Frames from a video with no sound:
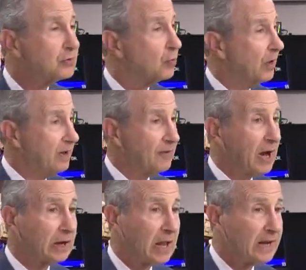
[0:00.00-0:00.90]
we're going to have
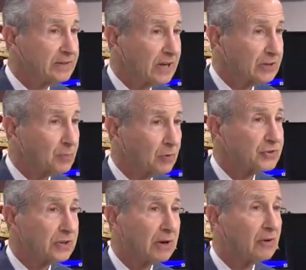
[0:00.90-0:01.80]
online textbooks.
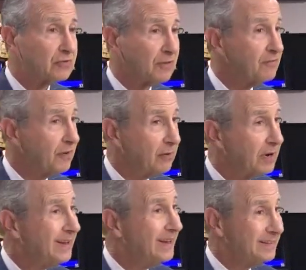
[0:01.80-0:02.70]
There is a
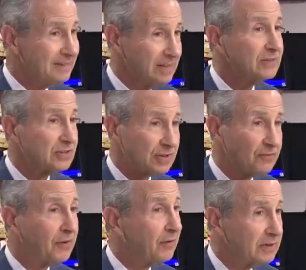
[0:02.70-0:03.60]
very, this is a
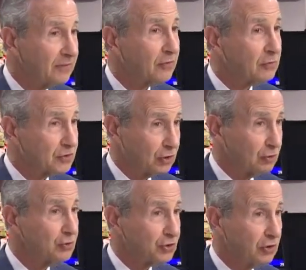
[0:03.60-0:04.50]
very difficult
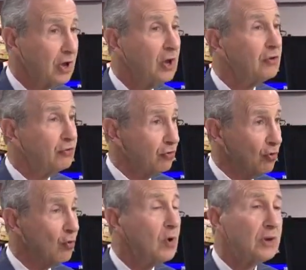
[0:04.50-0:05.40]
solution
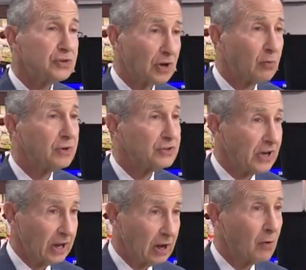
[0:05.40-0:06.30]
to, shall we
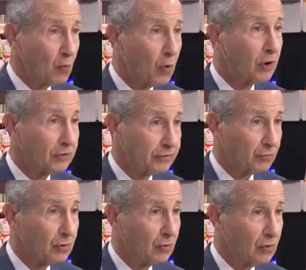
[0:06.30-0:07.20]
say, work
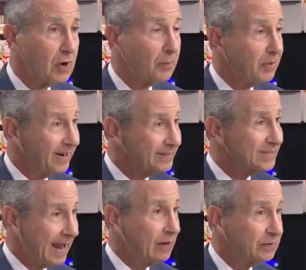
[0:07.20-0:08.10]
through. But it's
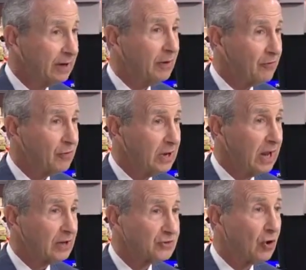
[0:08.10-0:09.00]
out there every
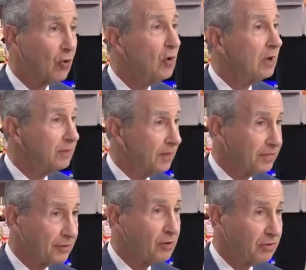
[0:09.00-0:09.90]
day. So the
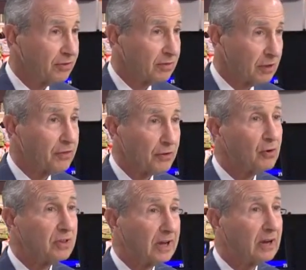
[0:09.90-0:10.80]
third, the
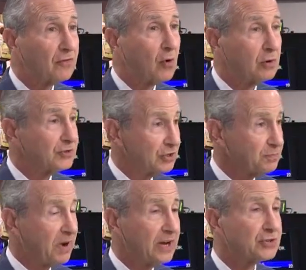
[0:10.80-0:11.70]
third thing, of course, is
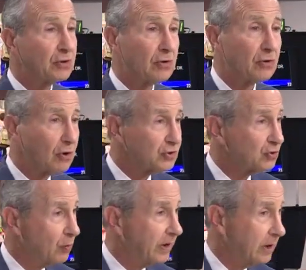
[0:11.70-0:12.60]
posture, no
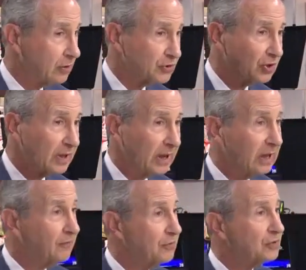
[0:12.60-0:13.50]
swinging or slinging.
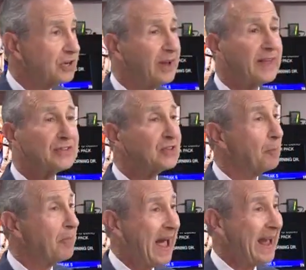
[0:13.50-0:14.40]
If your child has to
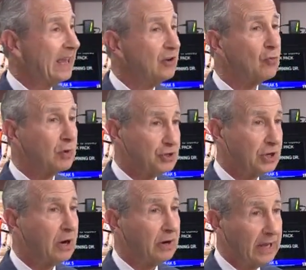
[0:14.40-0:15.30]
back into a
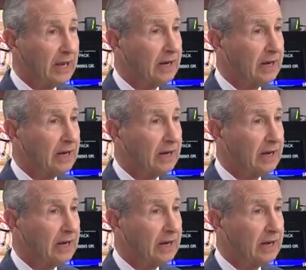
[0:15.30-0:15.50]
chair to get